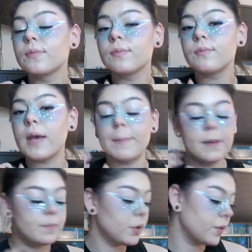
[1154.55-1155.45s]
Maybe.
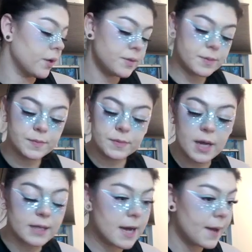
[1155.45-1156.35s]
Who knows?
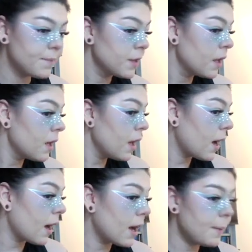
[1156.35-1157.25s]
Not high.
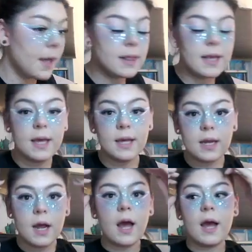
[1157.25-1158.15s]
And
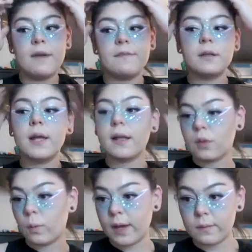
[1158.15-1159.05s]
then I felt like the
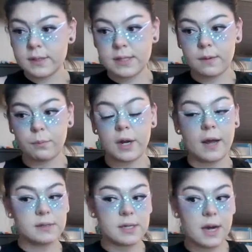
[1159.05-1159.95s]
wing wasn't
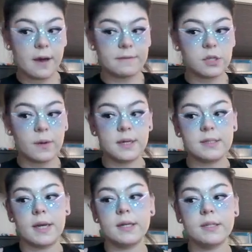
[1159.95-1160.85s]
pronounced enough, so I
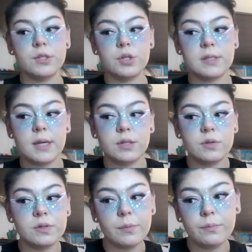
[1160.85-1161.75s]
decided to just like do
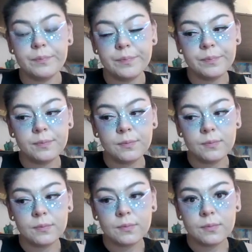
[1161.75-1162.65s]
some
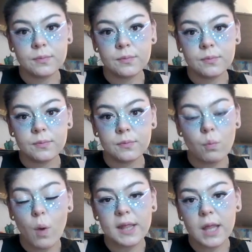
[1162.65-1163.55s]

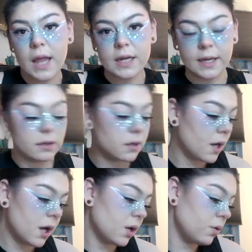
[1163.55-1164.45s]
white lining.
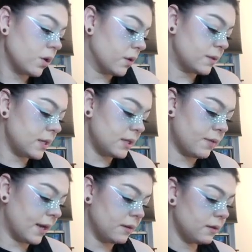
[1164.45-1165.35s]
Who knows? It's
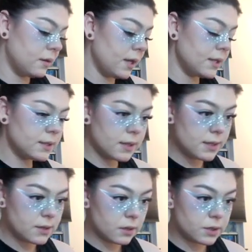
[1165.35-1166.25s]
fine.
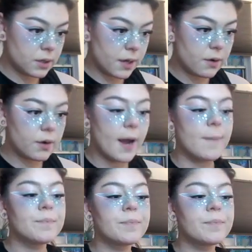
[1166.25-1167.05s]
It's all turning out great.